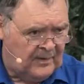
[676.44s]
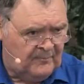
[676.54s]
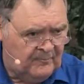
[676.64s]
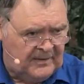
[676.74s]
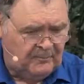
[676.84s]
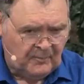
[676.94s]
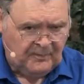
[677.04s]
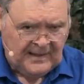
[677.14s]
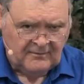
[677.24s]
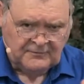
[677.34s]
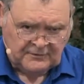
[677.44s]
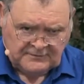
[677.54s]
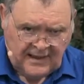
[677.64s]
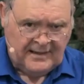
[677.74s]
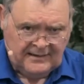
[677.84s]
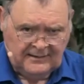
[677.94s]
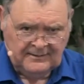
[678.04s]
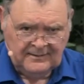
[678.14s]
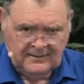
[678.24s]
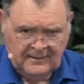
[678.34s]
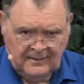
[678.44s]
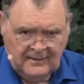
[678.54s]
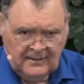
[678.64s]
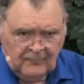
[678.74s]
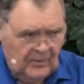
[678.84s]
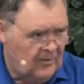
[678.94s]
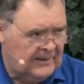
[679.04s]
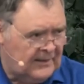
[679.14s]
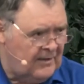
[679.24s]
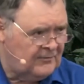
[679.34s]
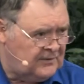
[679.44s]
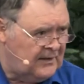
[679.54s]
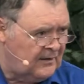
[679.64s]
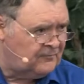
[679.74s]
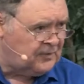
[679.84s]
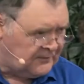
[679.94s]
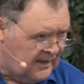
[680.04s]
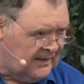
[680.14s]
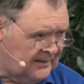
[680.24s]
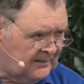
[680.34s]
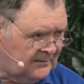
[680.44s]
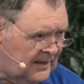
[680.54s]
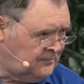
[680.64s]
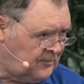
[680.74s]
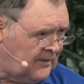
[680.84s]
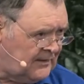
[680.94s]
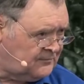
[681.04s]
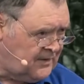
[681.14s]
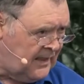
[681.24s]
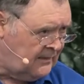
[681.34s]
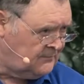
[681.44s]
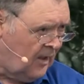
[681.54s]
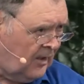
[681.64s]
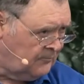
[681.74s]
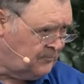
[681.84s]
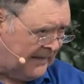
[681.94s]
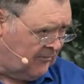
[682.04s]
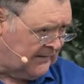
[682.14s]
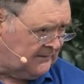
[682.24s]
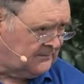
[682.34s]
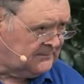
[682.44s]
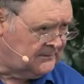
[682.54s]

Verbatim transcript: be prepared. Today. We're only guaranteed of today. Yesterday's dead, gone, buried.